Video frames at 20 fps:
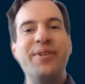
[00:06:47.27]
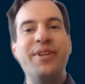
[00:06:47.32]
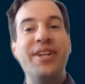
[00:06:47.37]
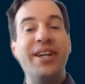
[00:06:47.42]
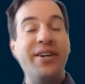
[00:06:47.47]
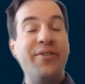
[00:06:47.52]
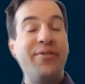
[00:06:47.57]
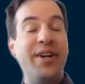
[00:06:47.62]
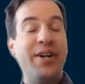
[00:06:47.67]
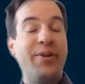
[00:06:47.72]

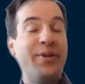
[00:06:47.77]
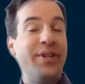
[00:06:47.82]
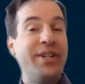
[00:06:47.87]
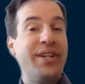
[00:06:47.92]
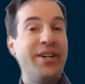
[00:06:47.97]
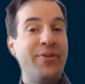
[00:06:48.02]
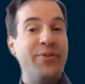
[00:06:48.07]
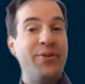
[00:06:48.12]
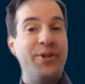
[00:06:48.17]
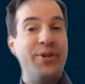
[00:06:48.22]
They are very
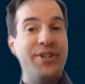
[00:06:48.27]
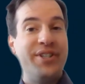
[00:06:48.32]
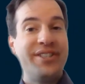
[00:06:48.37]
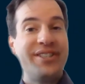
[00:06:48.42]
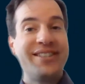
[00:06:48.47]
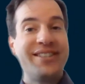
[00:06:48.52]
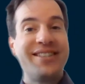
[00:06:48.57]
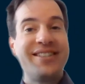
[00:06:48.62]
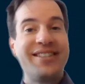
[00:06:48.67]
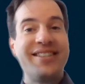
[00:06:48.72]

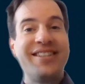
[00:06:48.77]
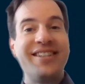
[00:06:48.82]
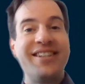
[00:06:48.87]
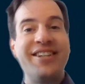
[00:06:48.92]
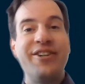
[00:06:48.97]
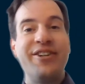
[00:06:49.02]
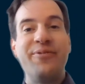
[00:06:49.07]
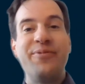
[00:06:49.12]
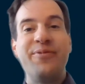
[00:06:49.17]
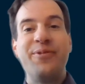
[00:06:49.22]
diverse,
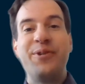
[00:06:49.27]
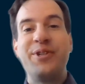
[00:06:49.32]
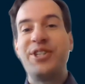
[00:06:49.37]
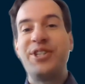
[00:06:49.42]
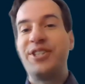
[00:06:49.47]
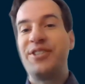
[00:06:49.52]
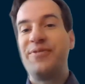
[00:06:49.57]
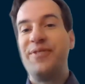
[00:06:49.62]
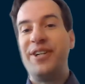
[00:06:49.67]
which is